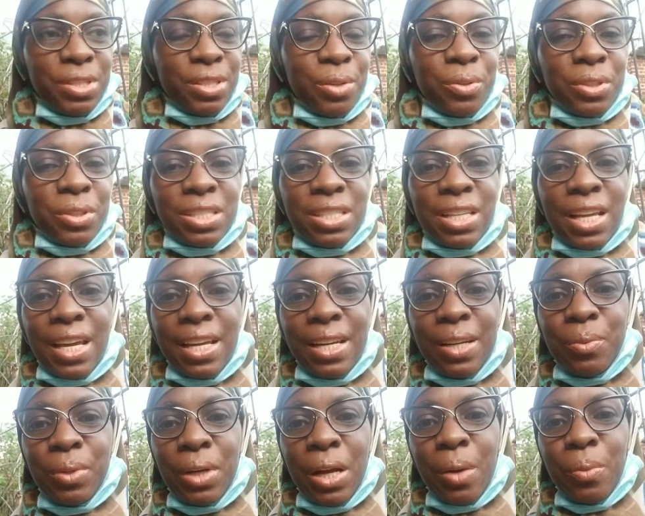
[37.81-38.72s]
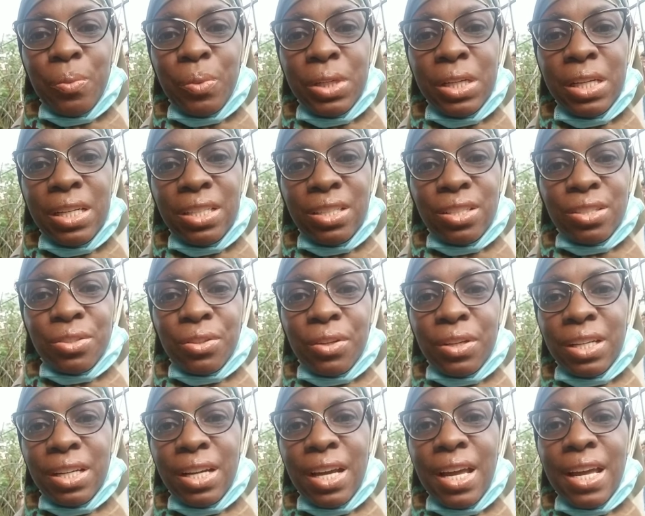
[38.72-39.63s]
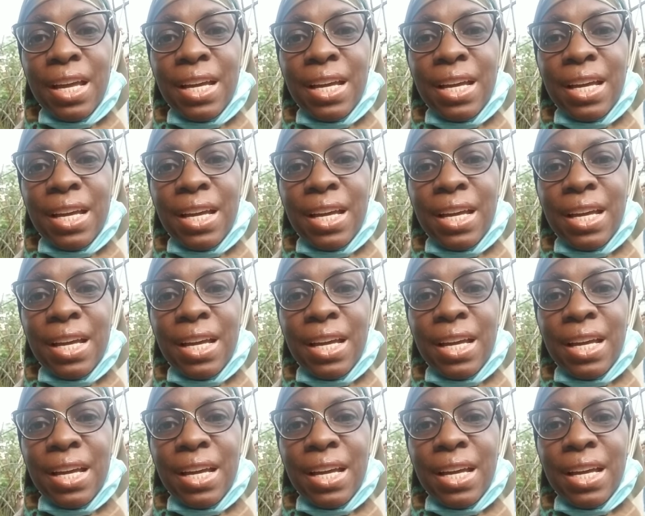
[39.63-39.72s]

so excited when I went in and started